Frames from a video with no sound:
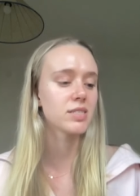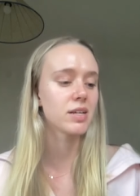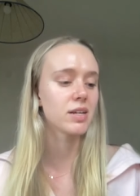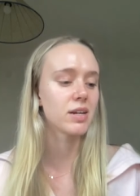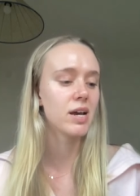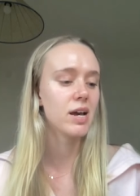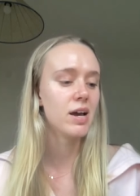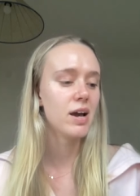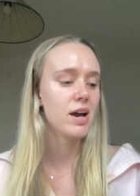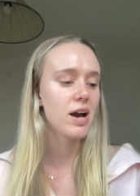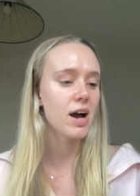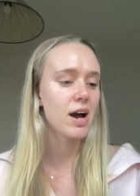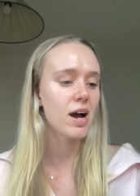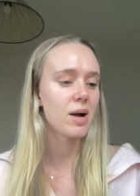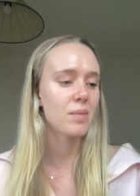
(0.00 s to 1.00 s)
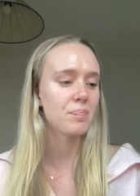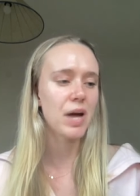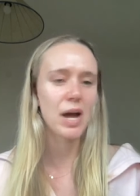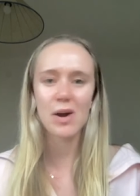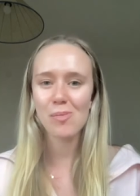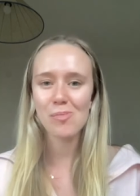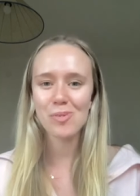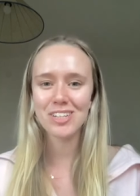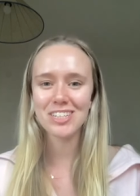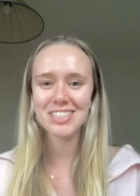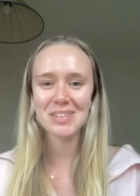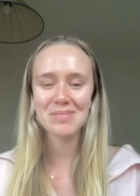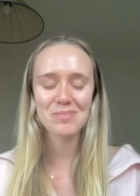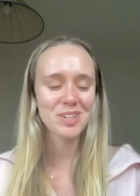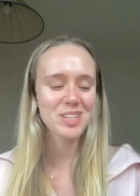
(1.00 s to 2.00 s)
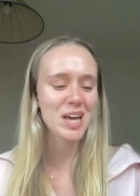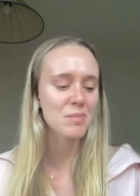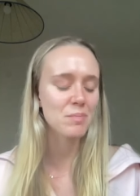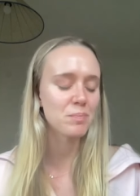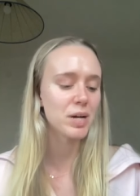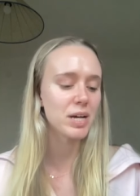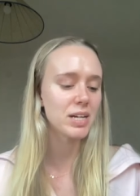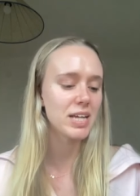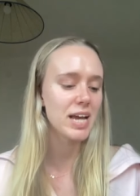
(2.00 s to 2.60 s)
And um, I hope we're the same for them. But